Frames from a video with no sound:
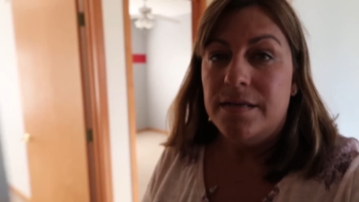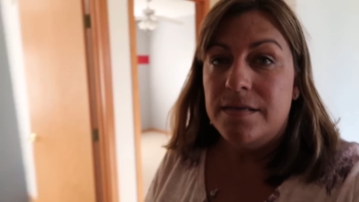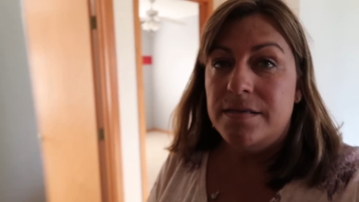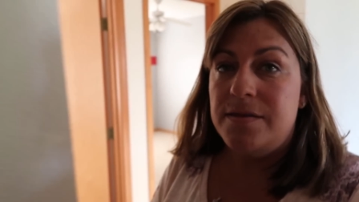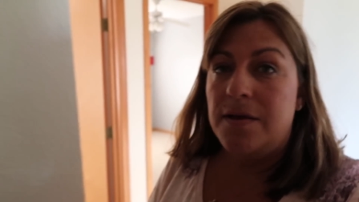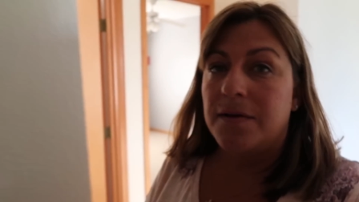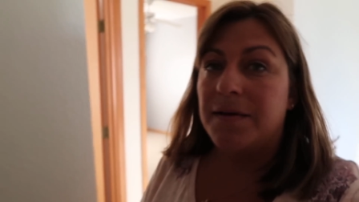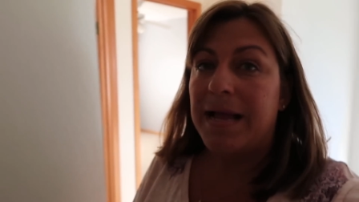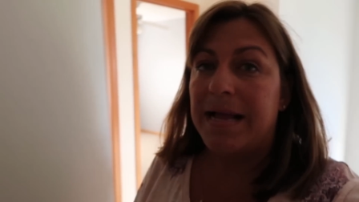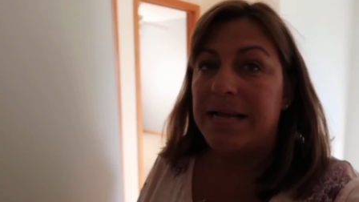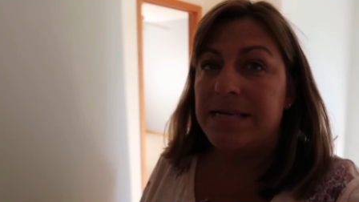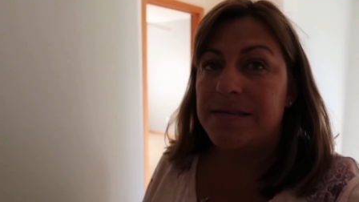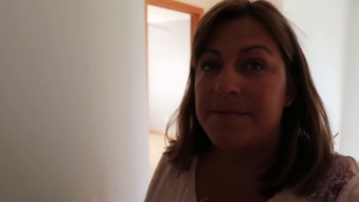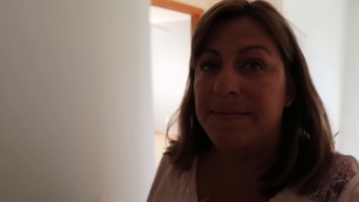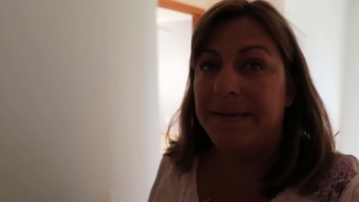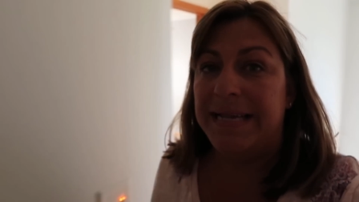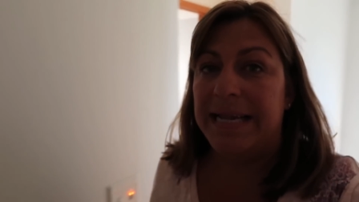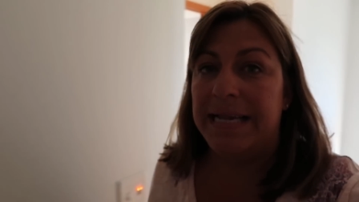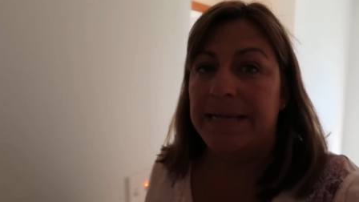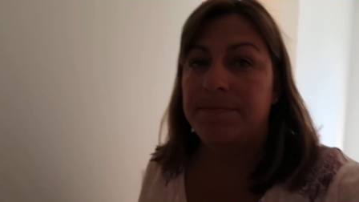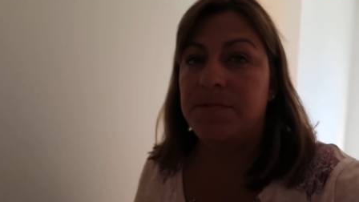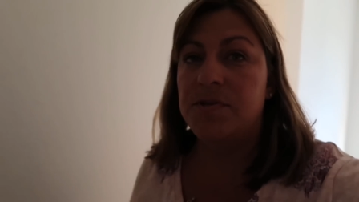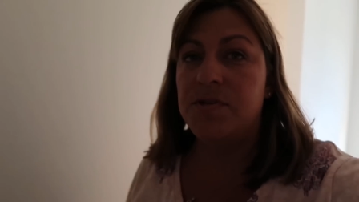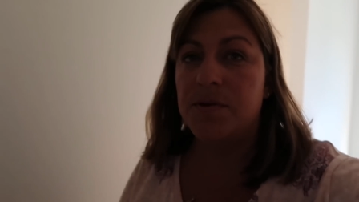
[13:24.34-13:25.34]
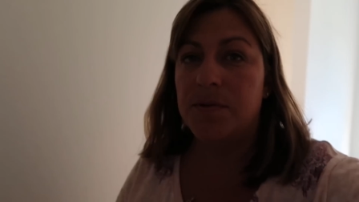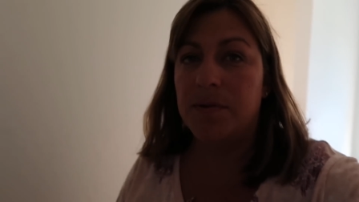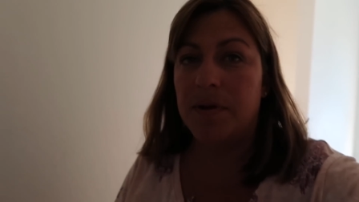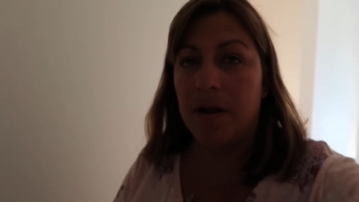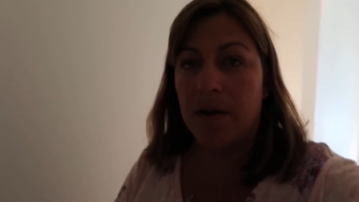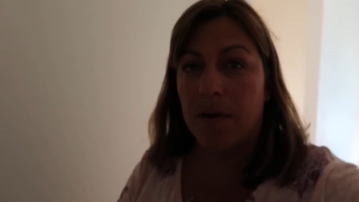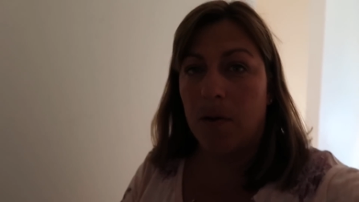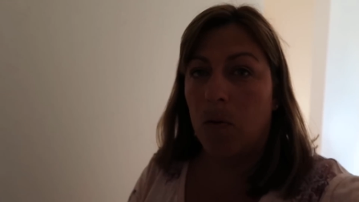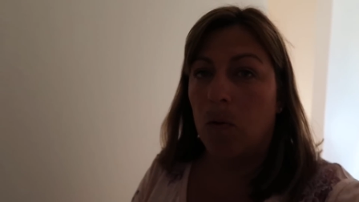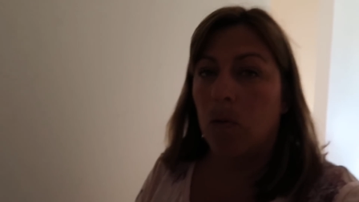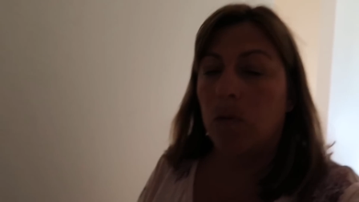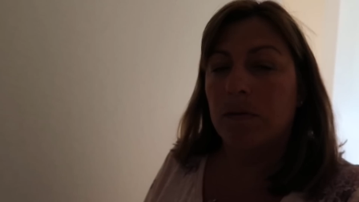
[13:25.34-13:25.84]
So guys, we came to
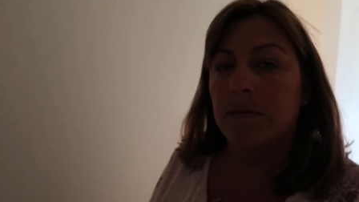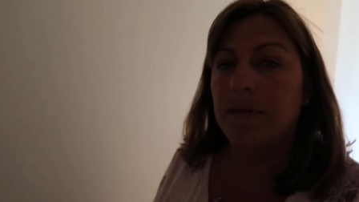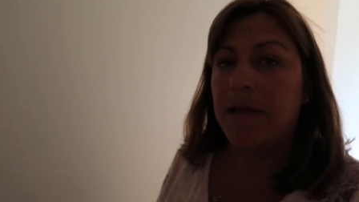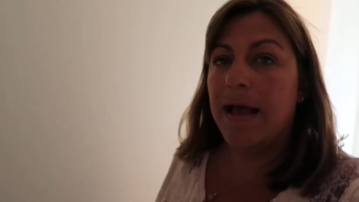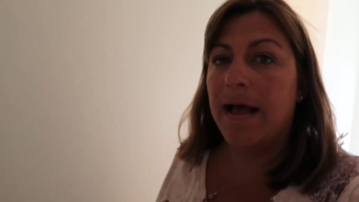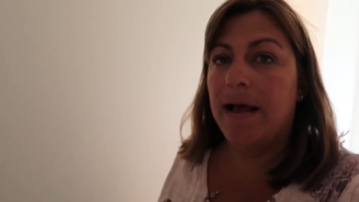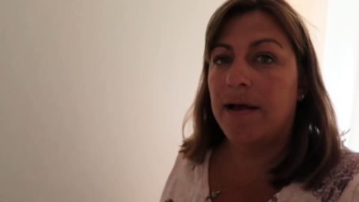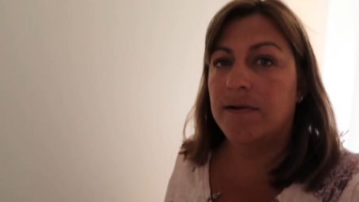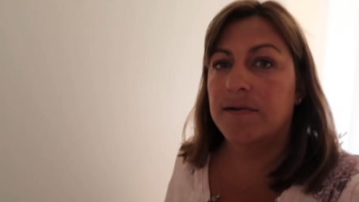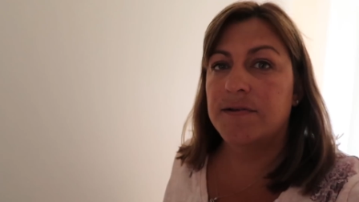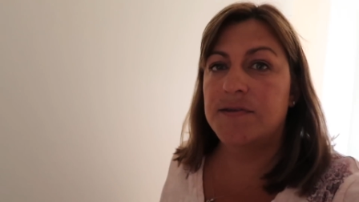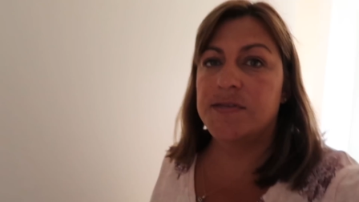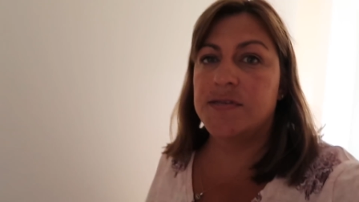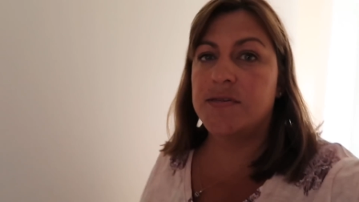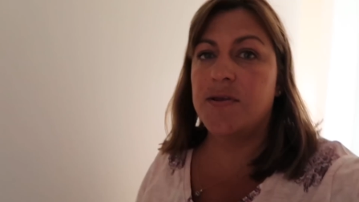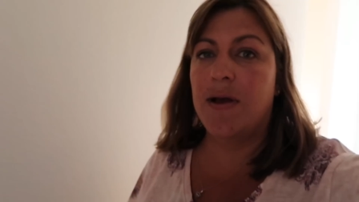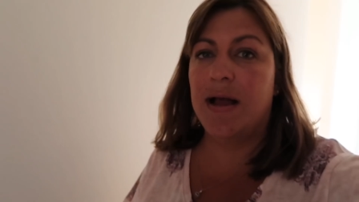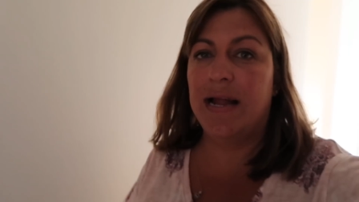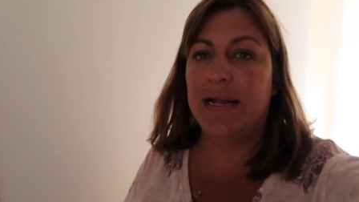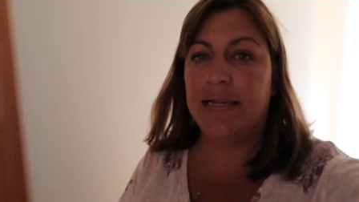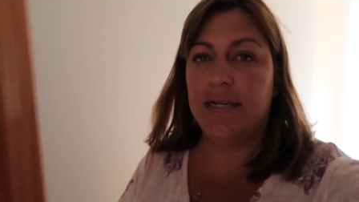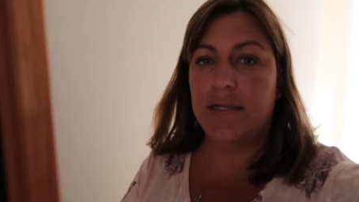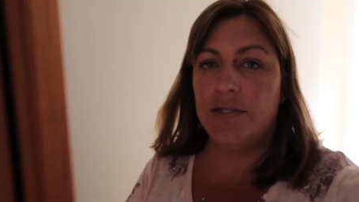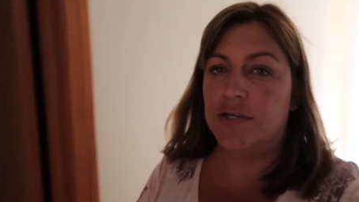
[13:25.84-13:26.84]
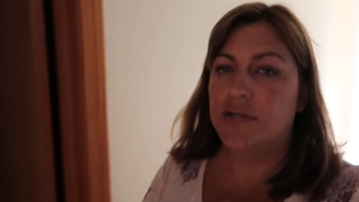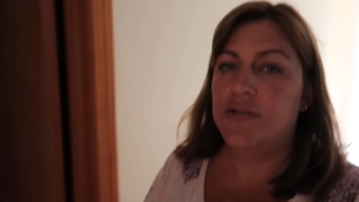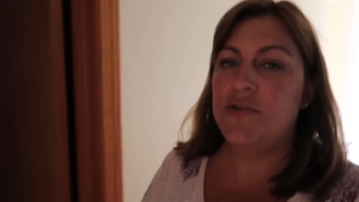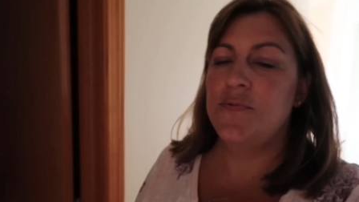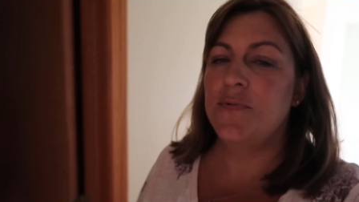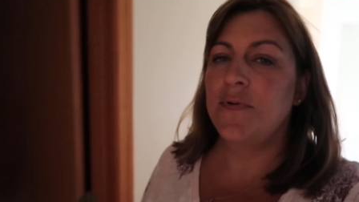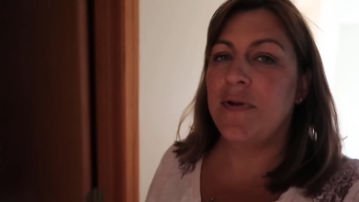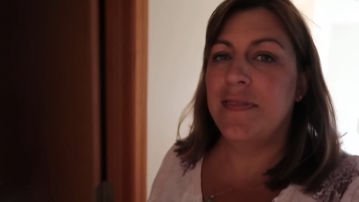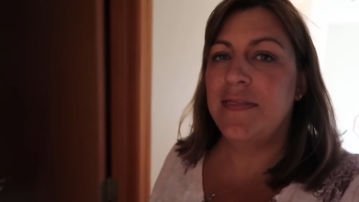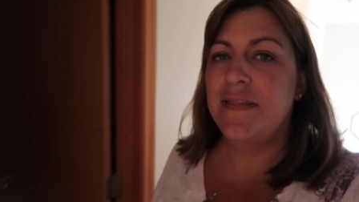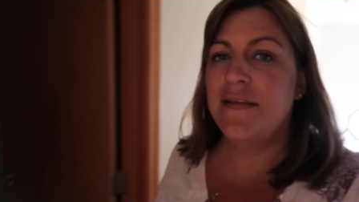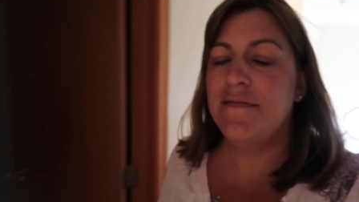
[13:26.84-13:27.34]
our old house so I could just
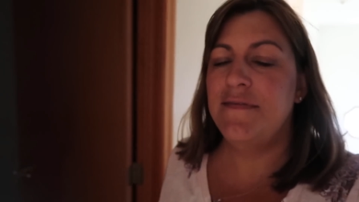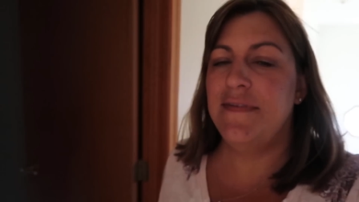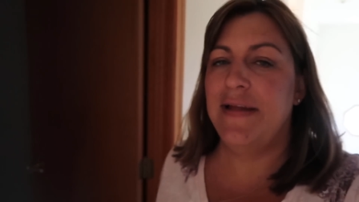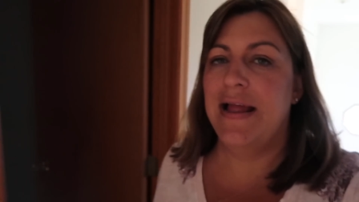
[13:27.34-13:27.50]
run the